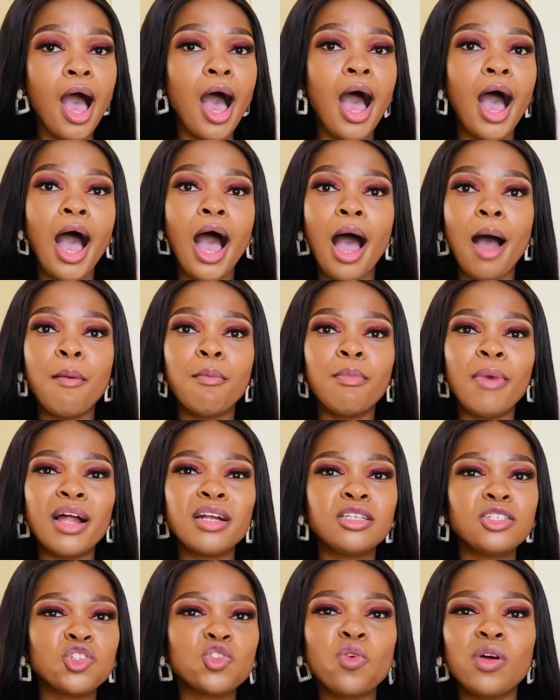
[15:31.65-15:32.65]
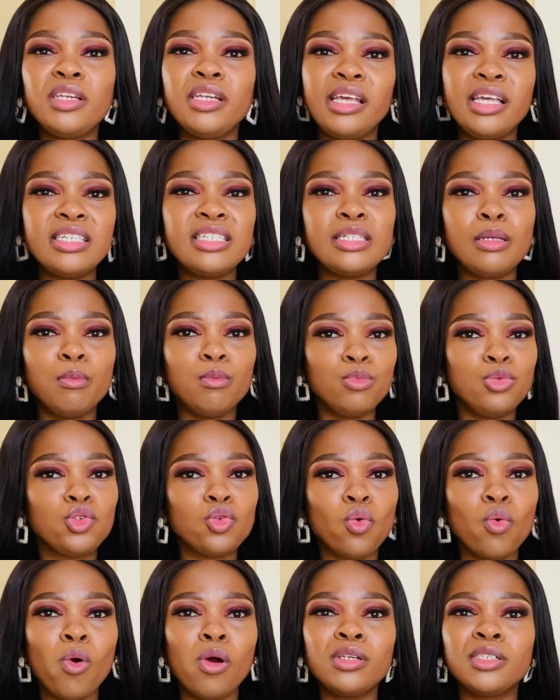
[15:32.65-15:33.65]
and so
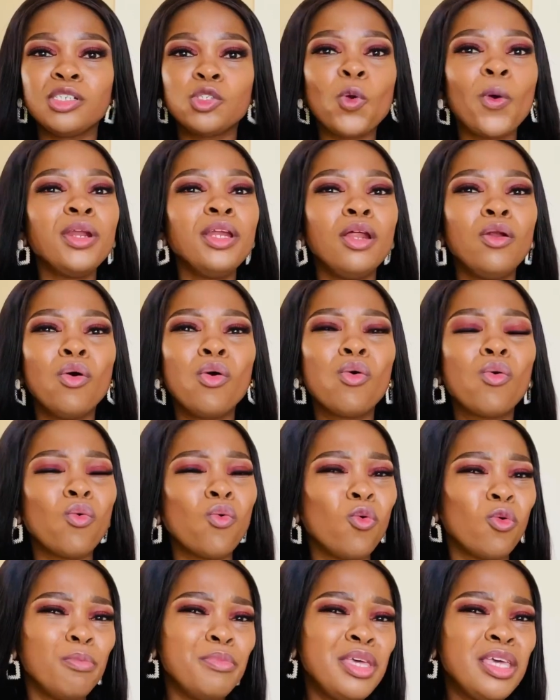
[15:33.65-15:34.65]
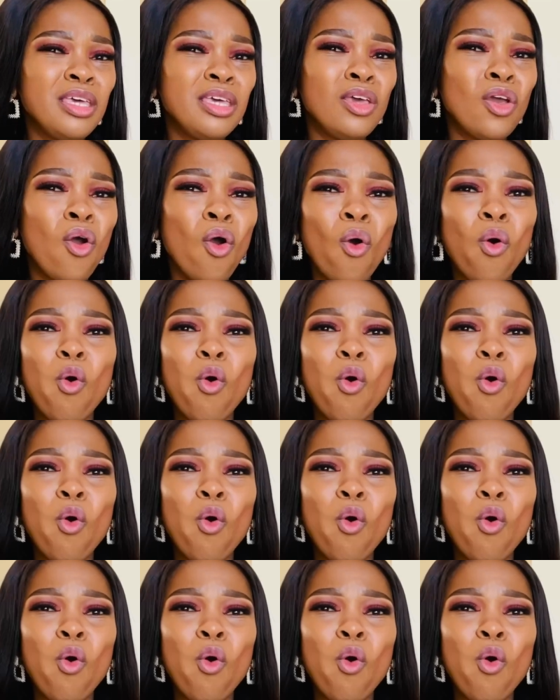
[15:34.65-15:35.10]
ndezimntu ondinqwenela okubi,